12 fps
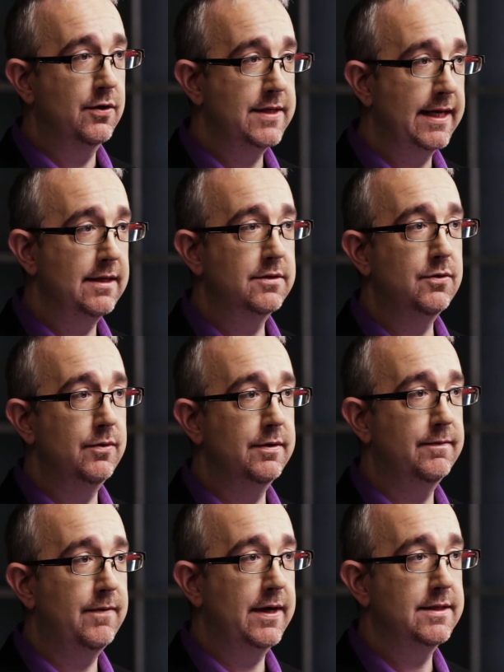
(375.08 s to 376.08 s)
taking to
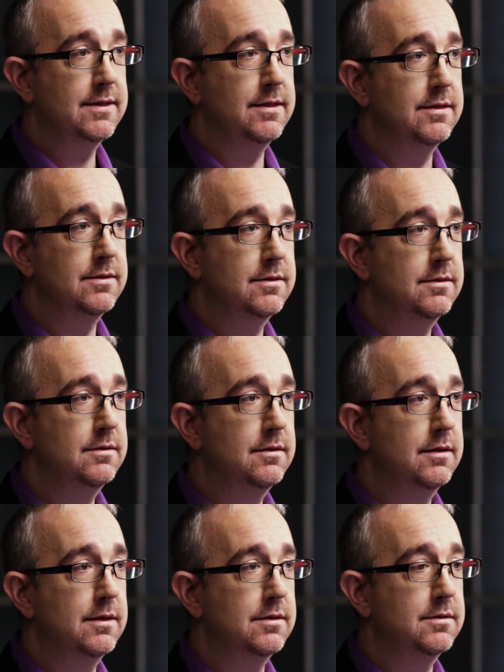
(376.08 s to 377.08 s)
advice his
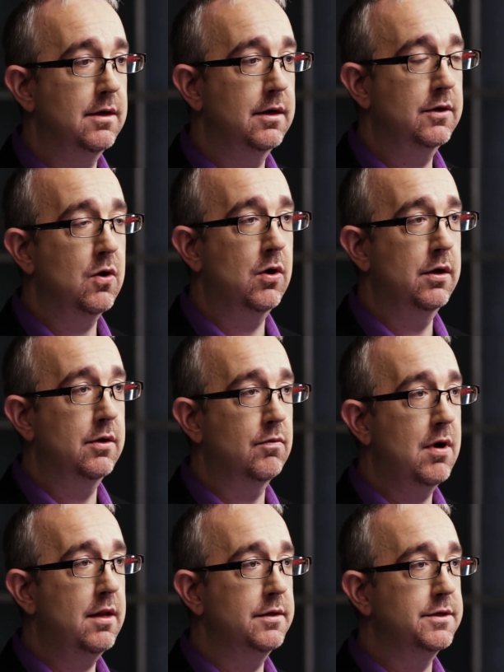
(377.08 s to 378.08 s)
current
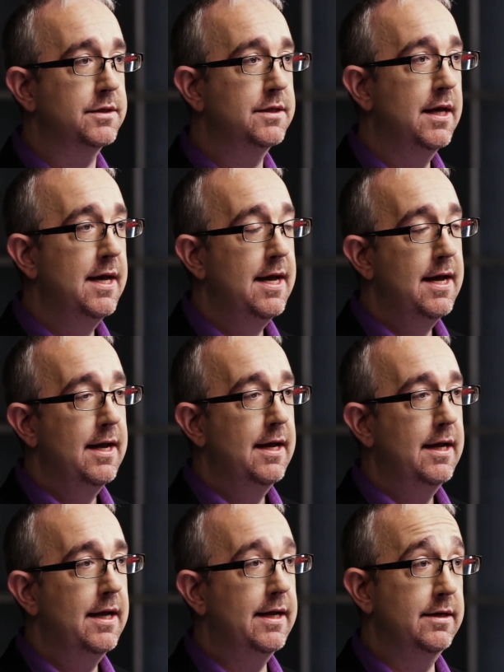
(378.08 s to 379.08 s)
neurologist,
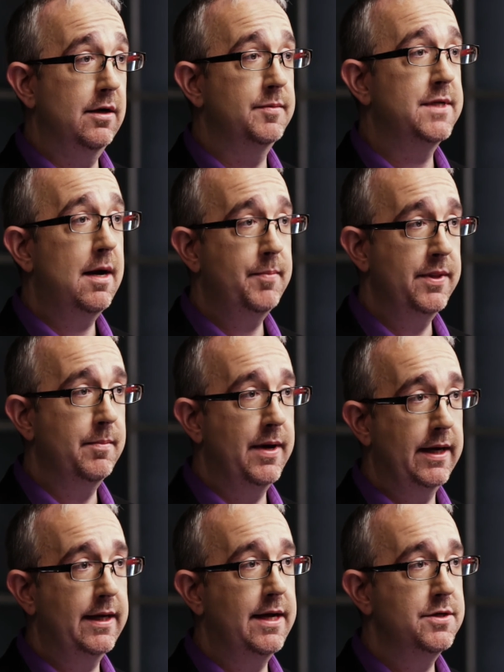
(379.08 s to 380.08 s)
he ended up stopping the
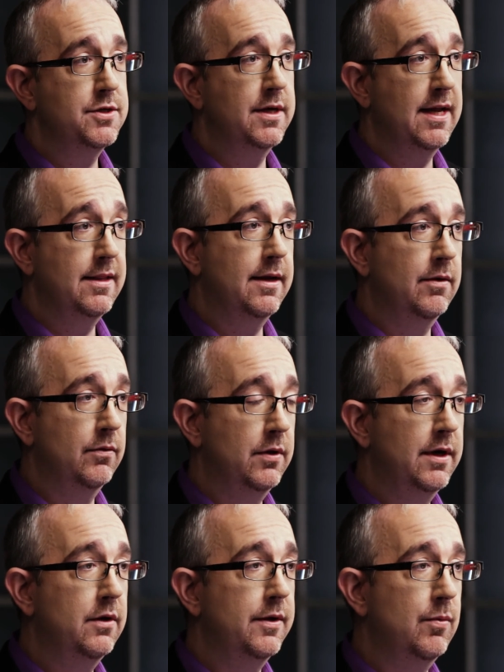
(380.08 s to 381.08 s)
medication. And then
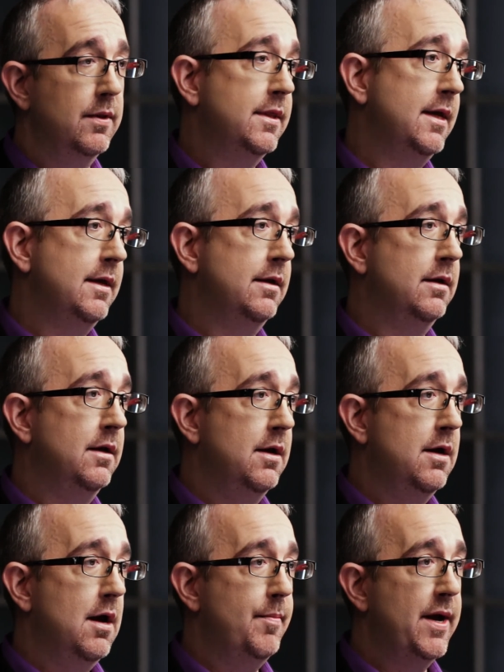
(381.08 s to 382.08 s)
literally within
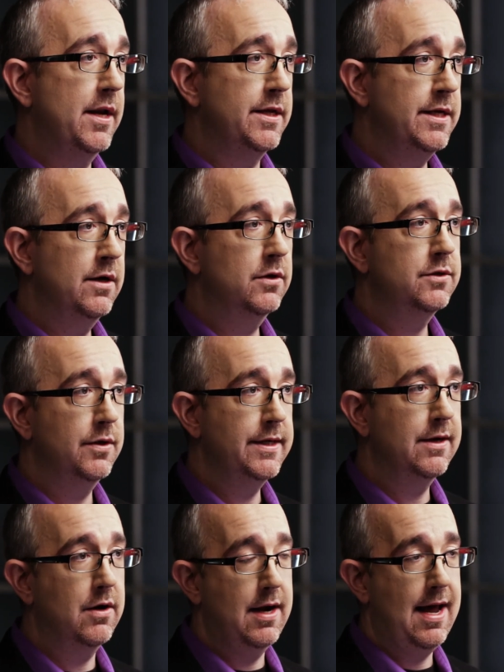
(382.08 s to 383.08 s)
about a year to a
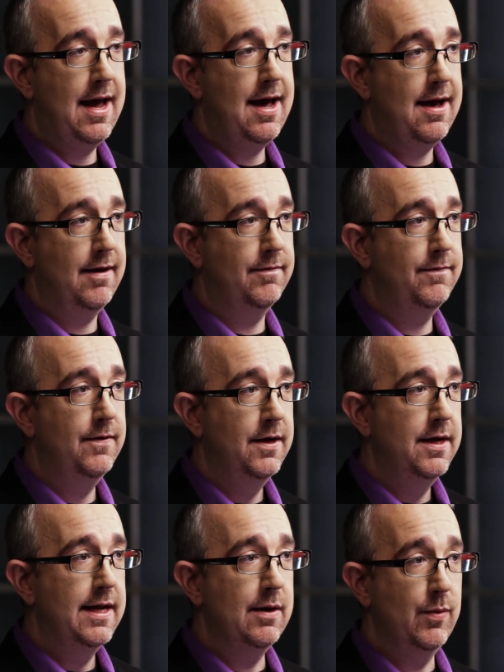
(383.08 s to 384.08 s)
year and a half,
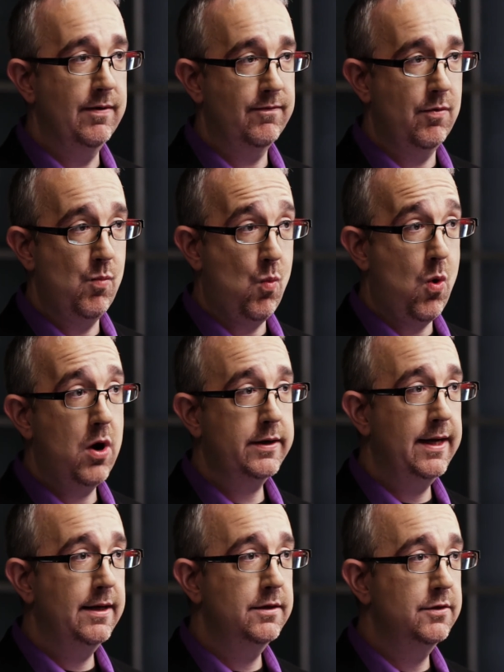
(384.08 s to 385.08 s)
he went from
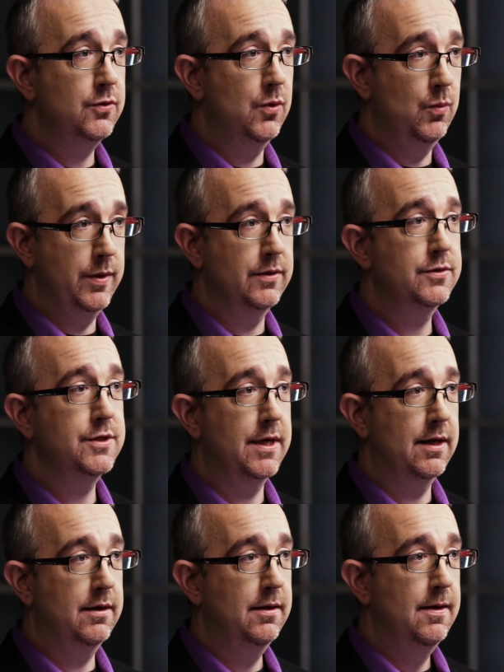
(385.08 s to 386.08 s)
walking to a wheelchair